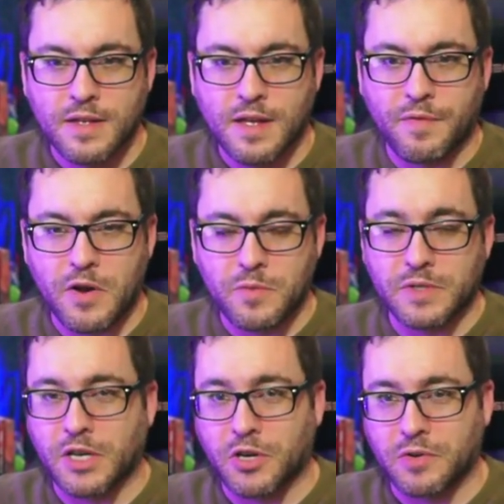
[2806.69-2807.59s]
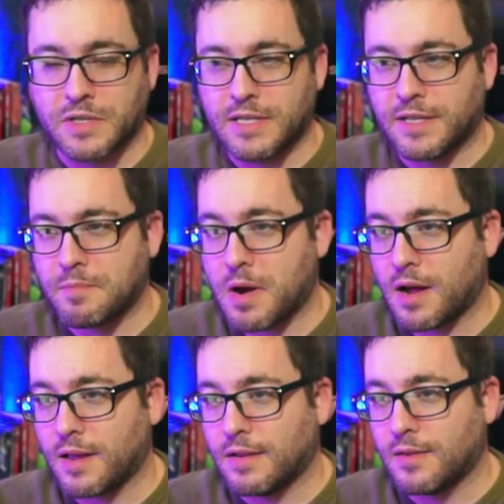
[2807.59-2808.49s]
if anyone's going to critique
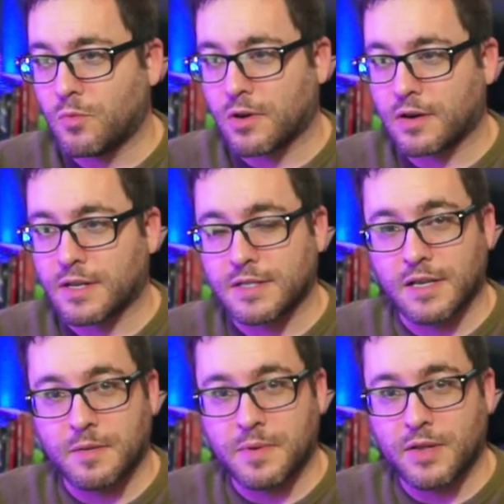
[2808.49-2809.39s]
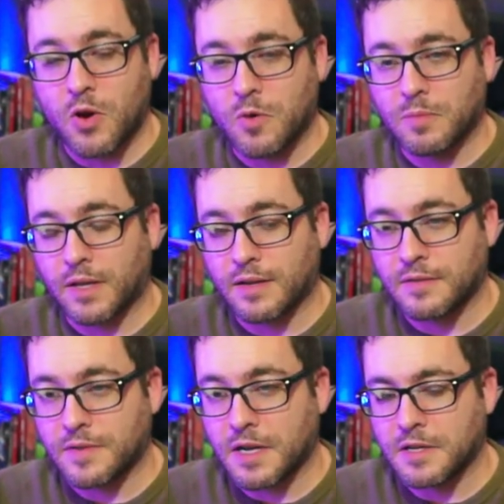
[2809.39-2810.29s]
my work, it's going to be the homeland
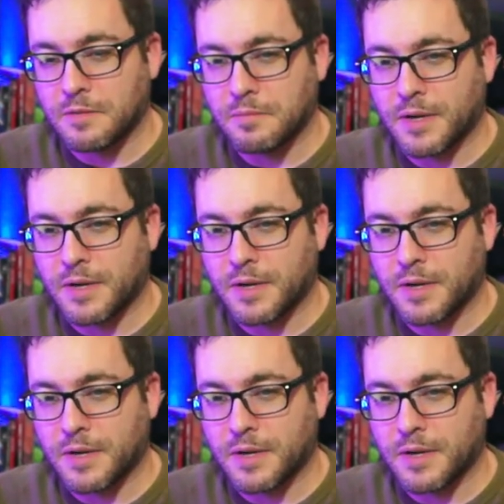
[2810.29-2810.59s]
of Gundam.